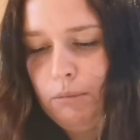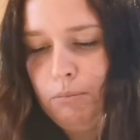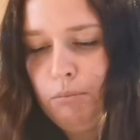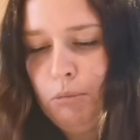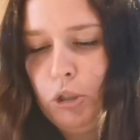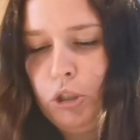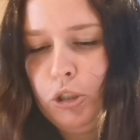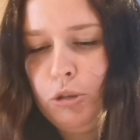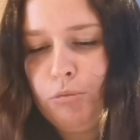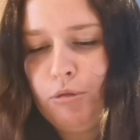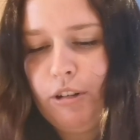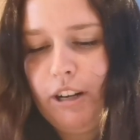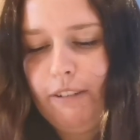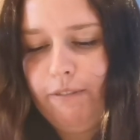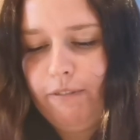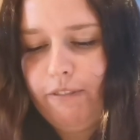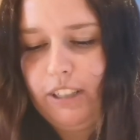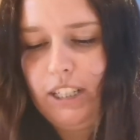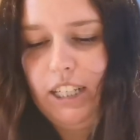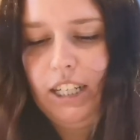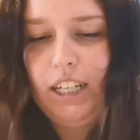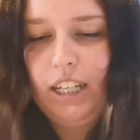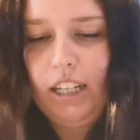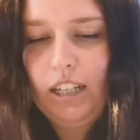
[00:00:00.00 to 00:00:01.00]
Blueberry and
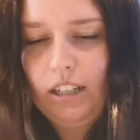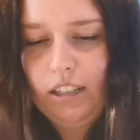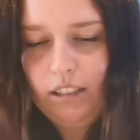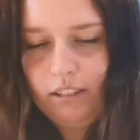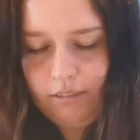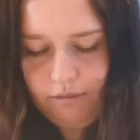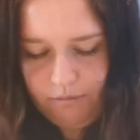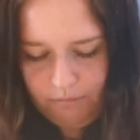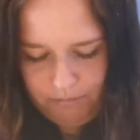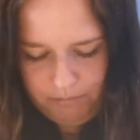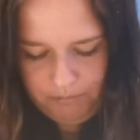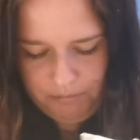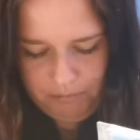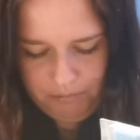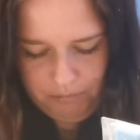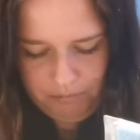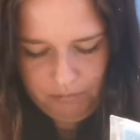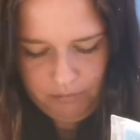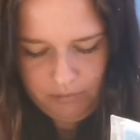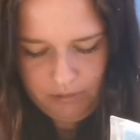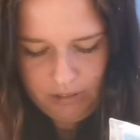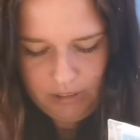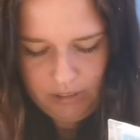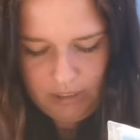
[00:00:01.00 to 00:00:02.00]
Vanilla,
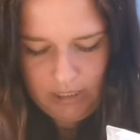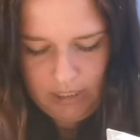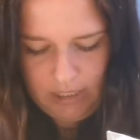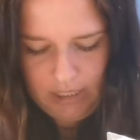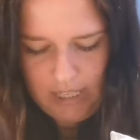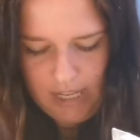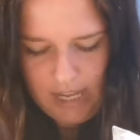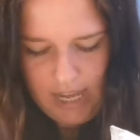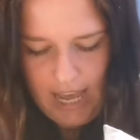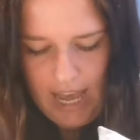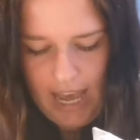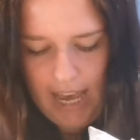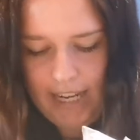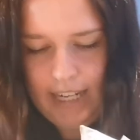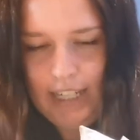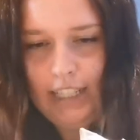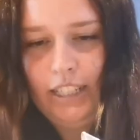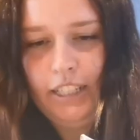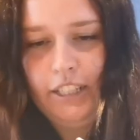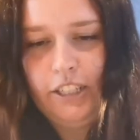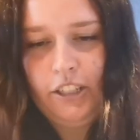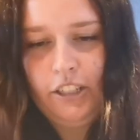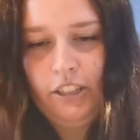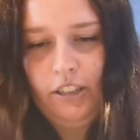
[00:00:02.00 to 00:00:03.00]

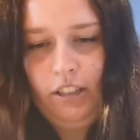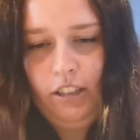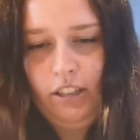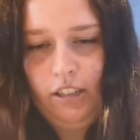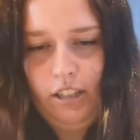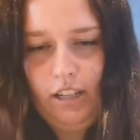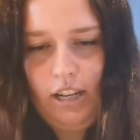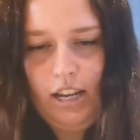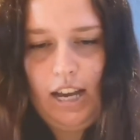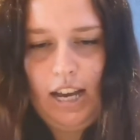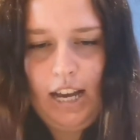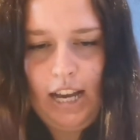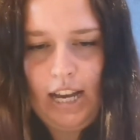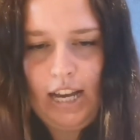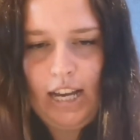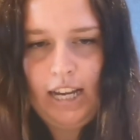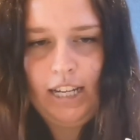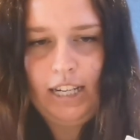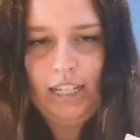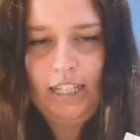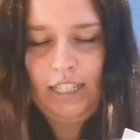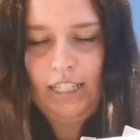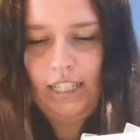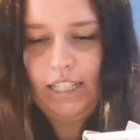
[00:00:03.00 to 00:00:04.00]
Alien,
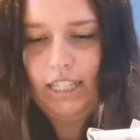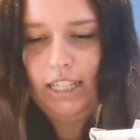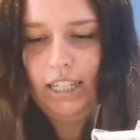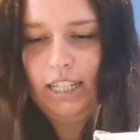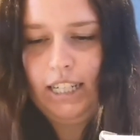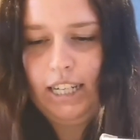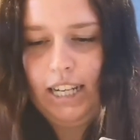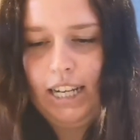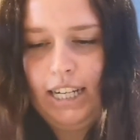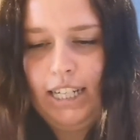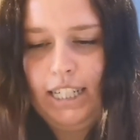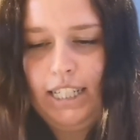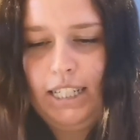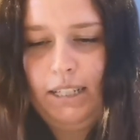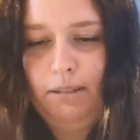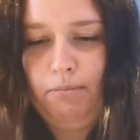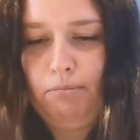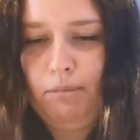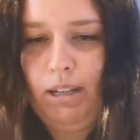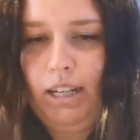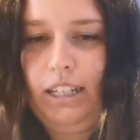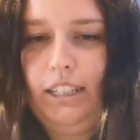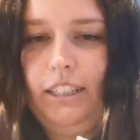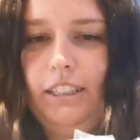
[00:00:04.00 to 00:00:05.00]
and Lady
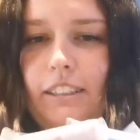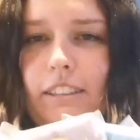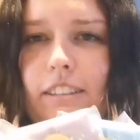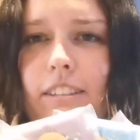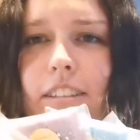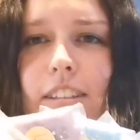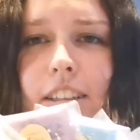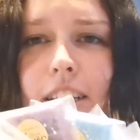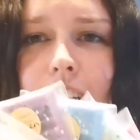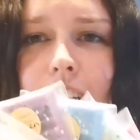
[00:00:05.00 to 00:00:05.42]
Million.